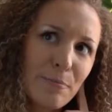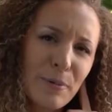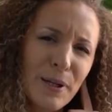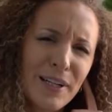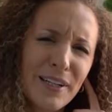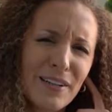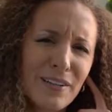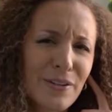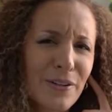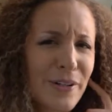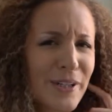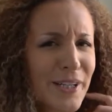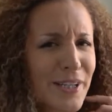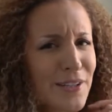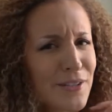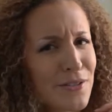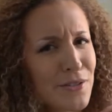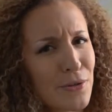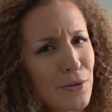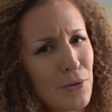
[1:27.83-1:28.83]
blended learning
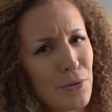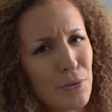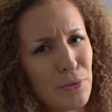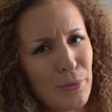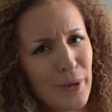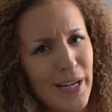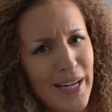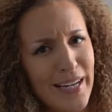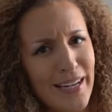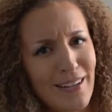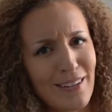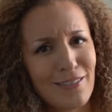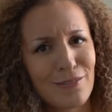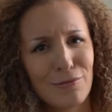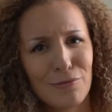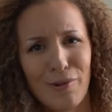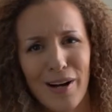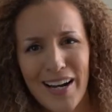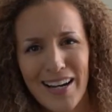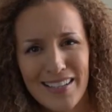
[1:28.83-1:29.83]
is so great,
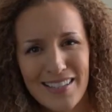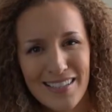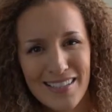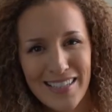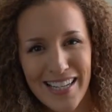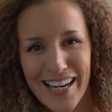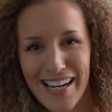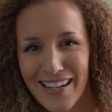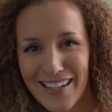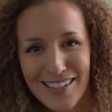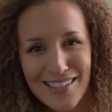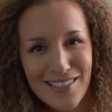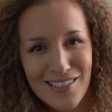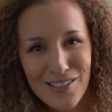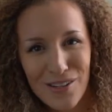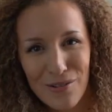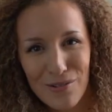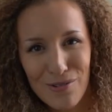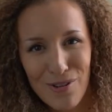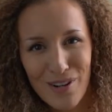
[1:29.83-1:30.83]
why has it taken us
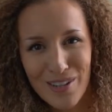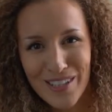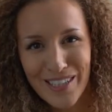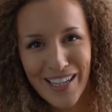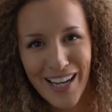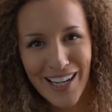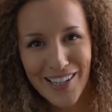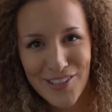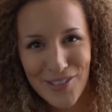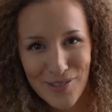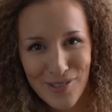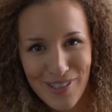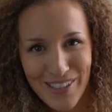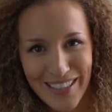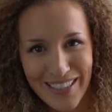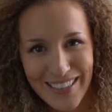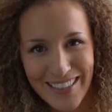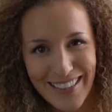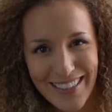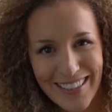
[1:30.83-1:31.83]
so long to catch
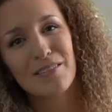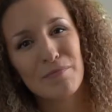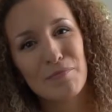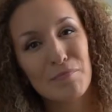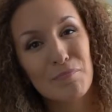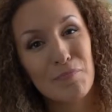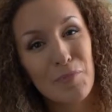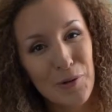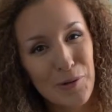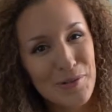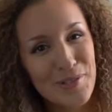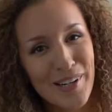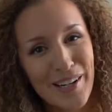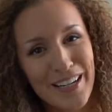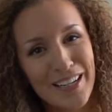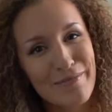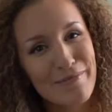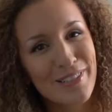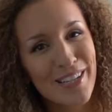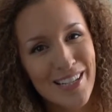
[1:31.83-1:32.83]
on? Most
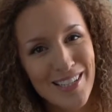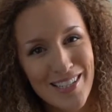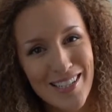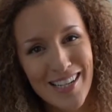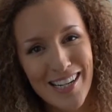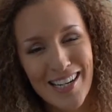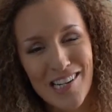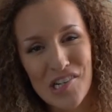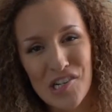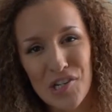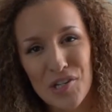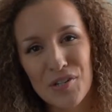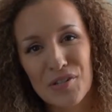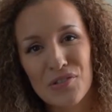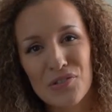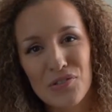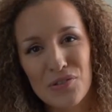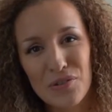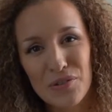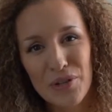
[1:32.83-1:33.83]
times education is
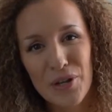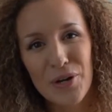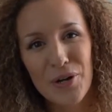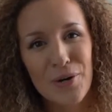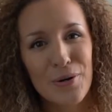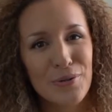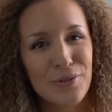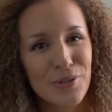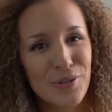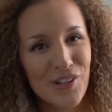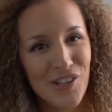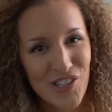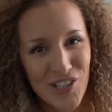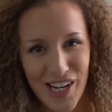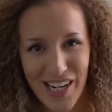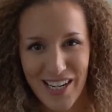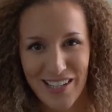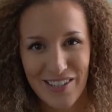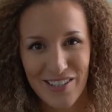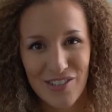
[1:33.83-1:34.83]
slow to
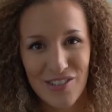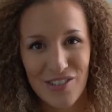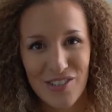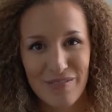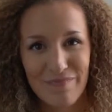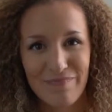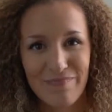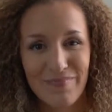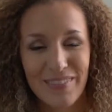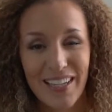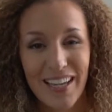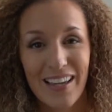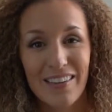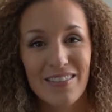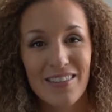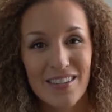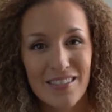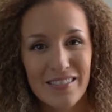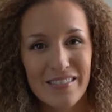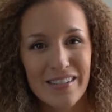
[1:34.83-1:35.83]
change. And
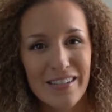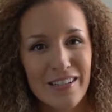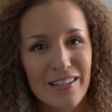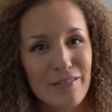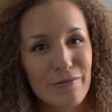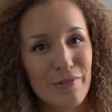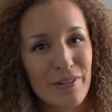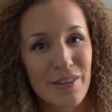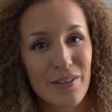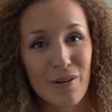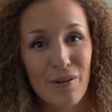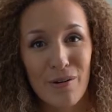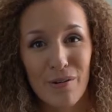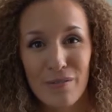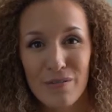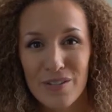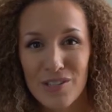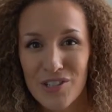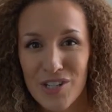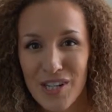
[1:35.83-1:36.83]
this year, with all
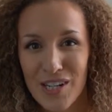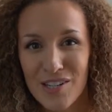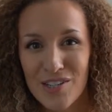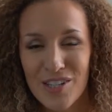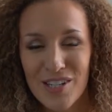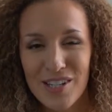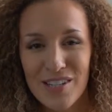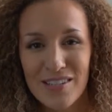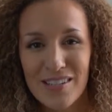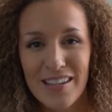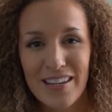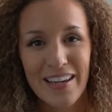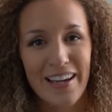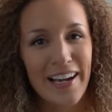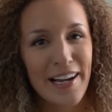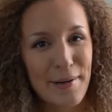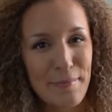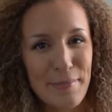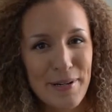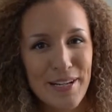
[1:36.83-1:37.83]
of the changes
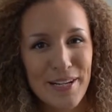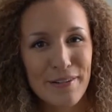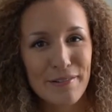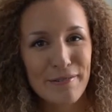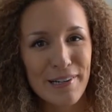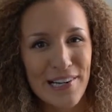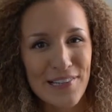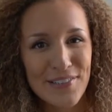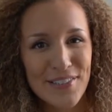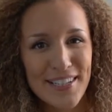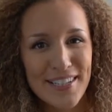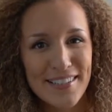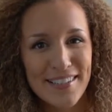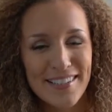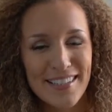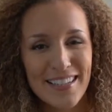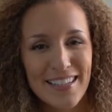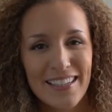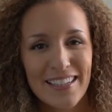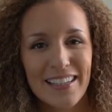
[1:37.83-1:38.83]
happening around us,
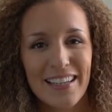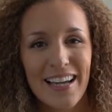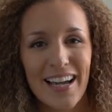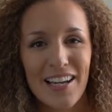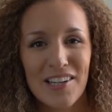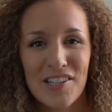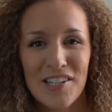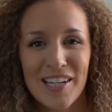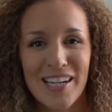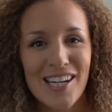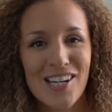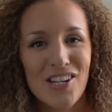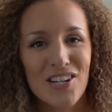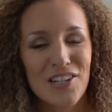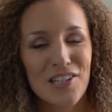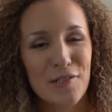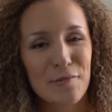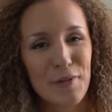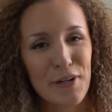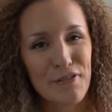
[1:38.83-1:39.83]
education
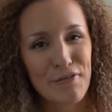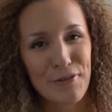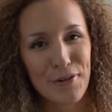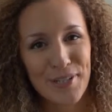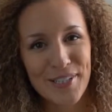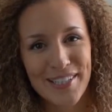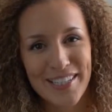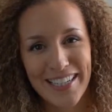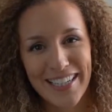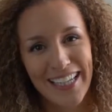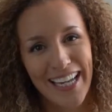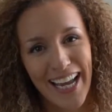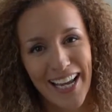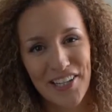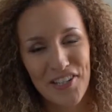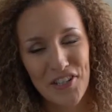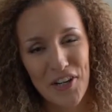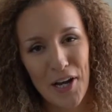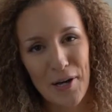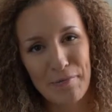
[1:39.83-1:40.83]
has been forced to
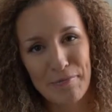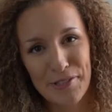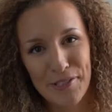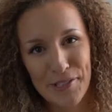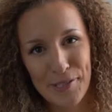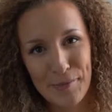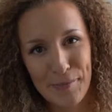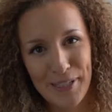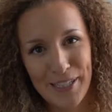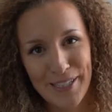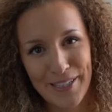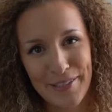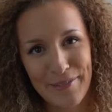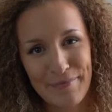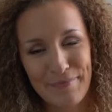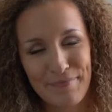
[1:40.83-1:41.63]
catch up to speed.